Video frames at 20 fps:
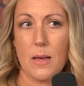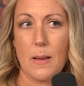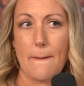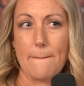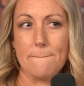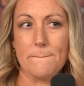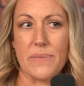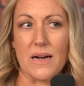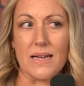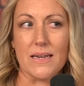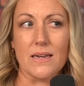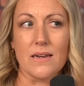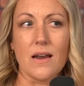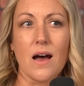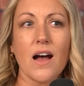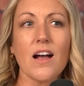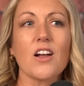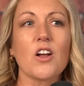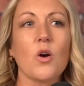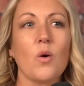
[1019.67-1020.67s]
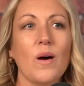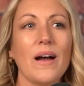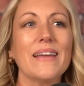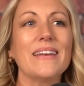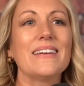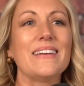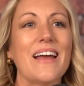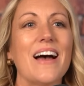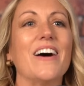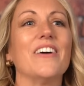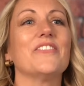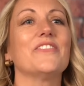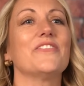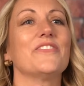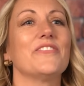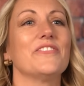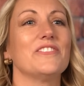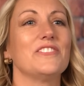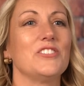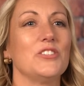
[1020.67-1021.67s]
but not quite enough
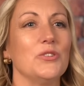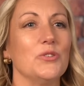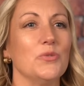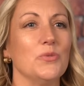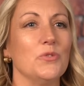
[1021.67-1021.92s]
to